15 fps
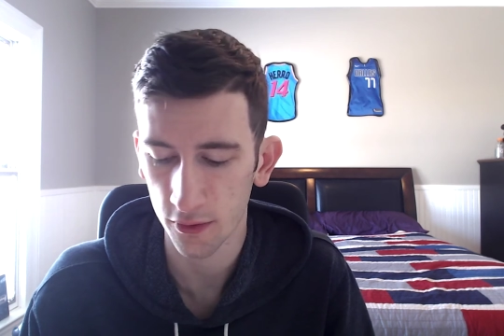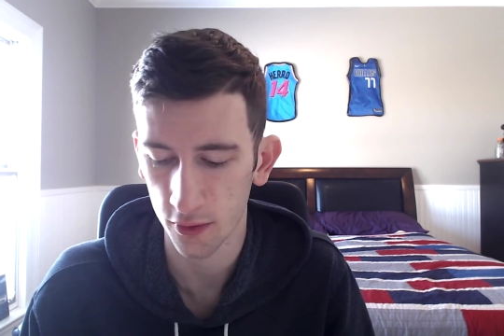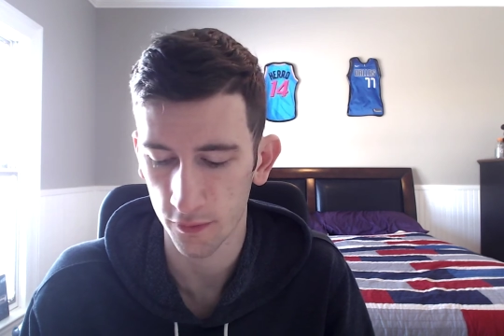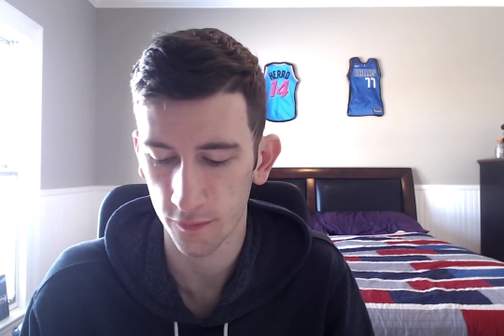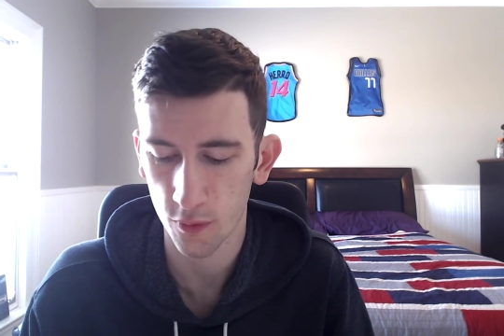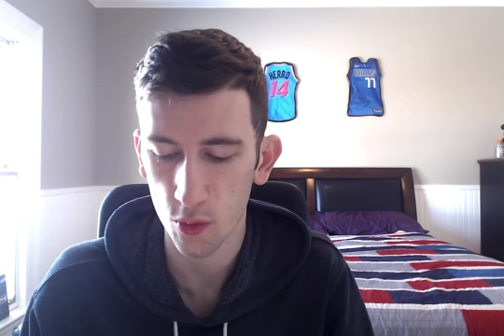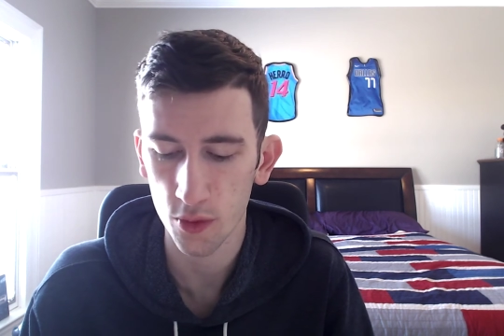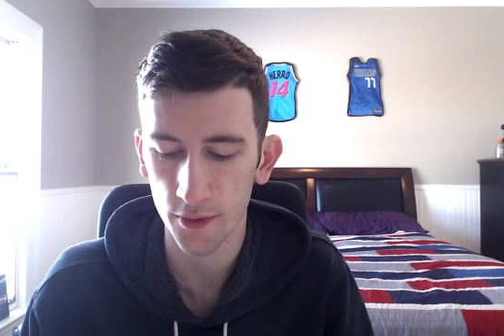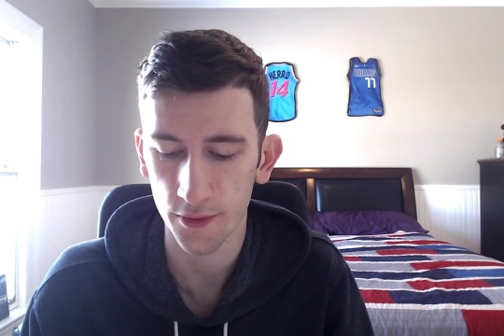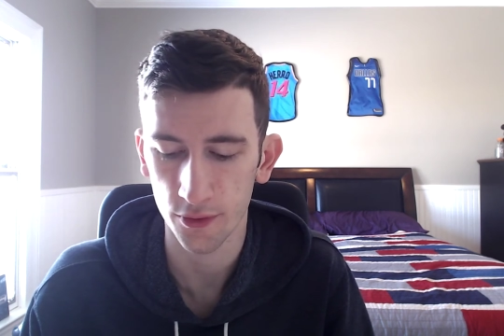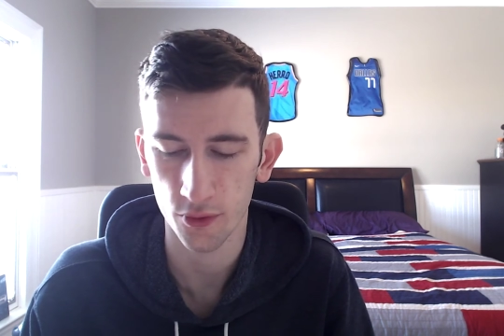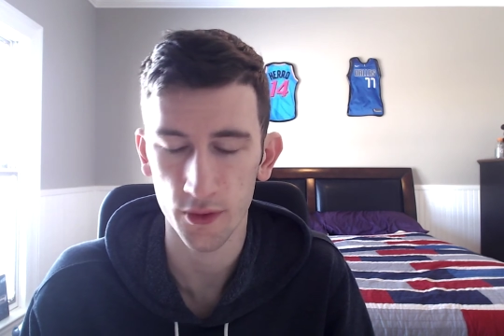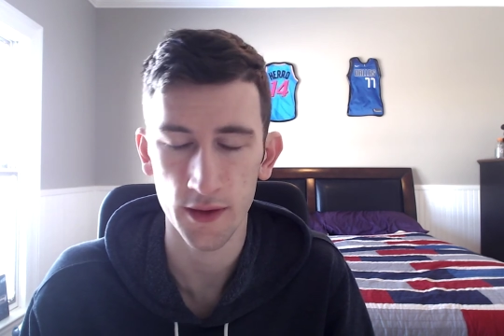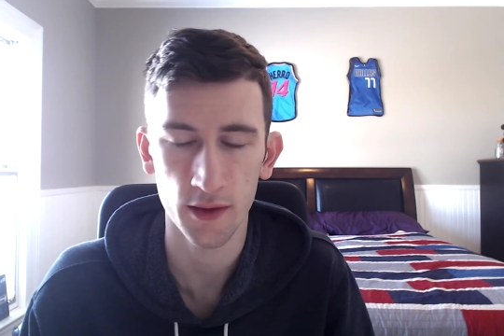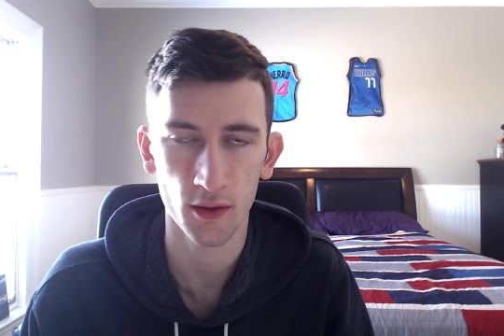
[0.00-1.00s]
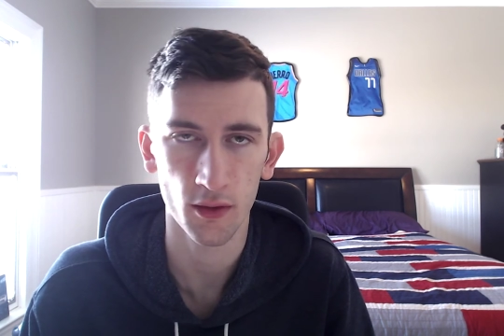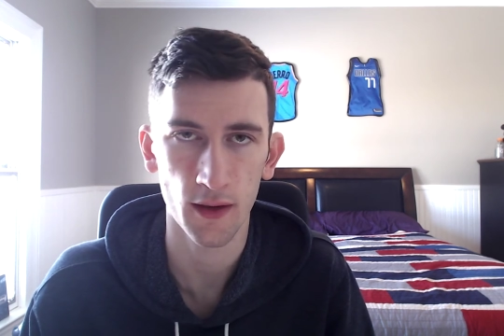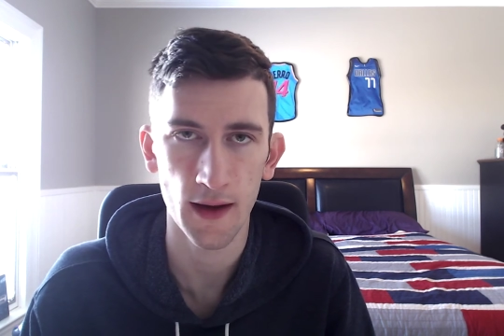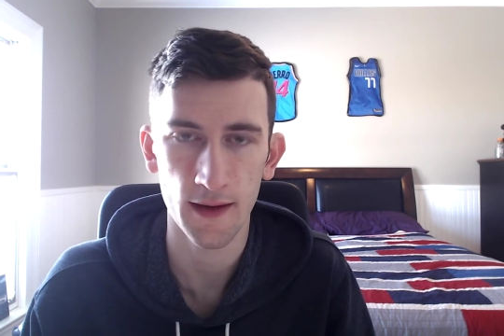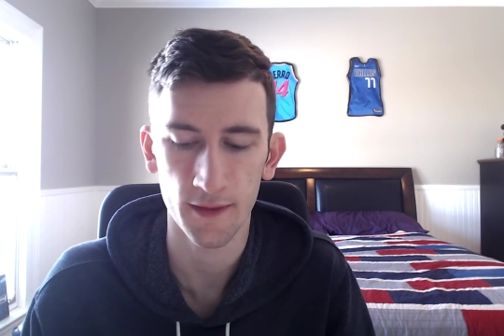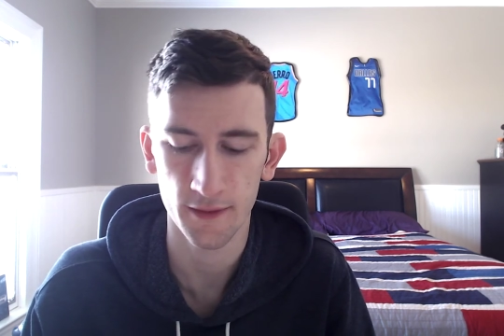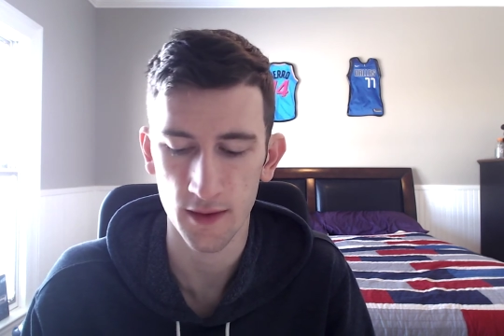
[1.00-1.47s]
they're four and three in their
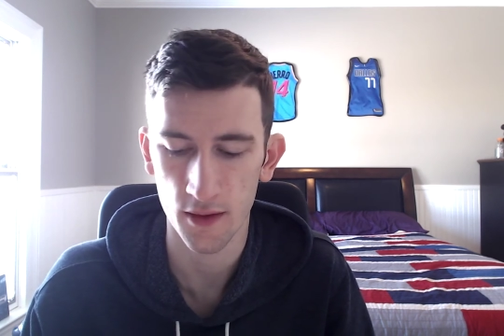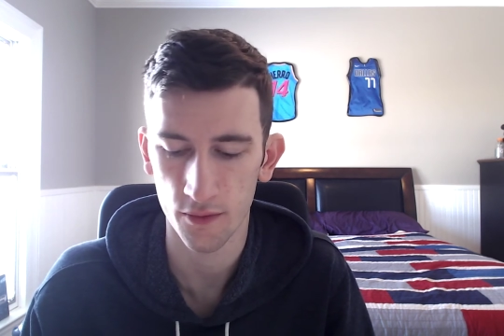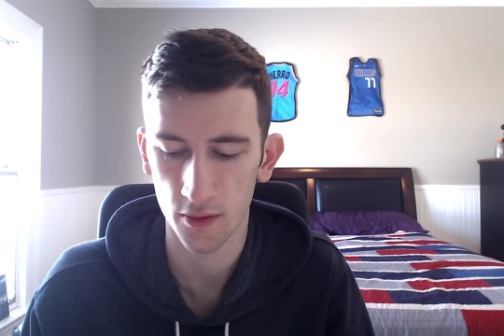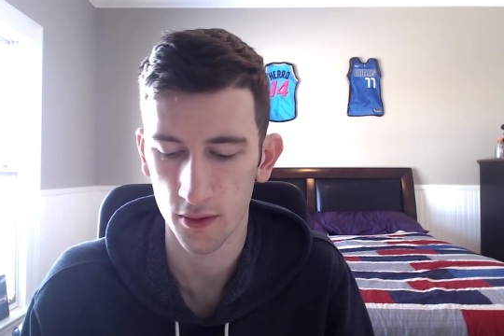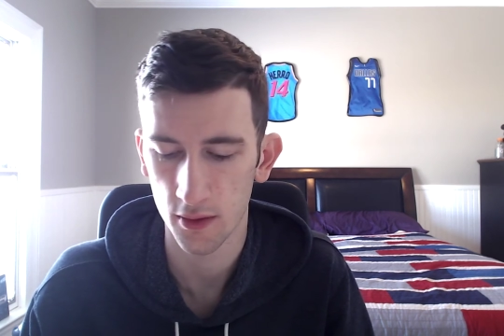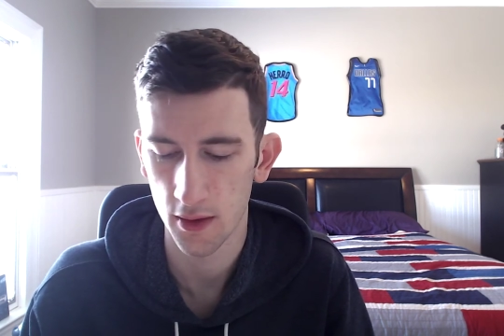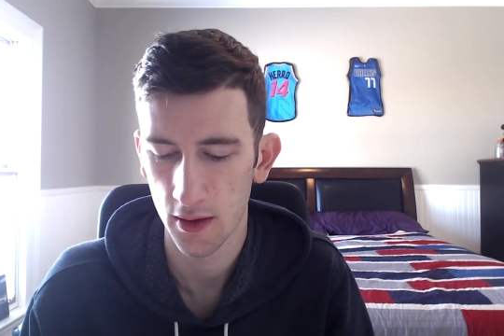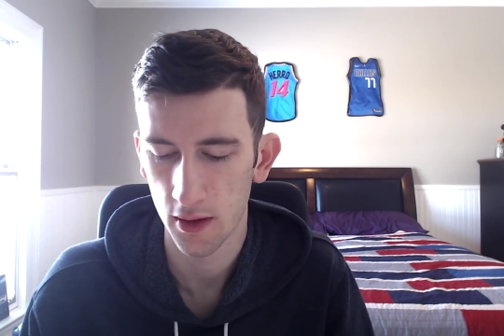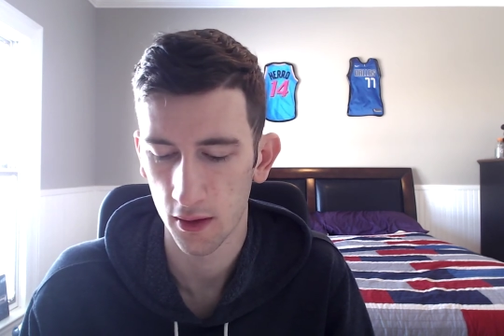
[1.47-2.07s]
last seven.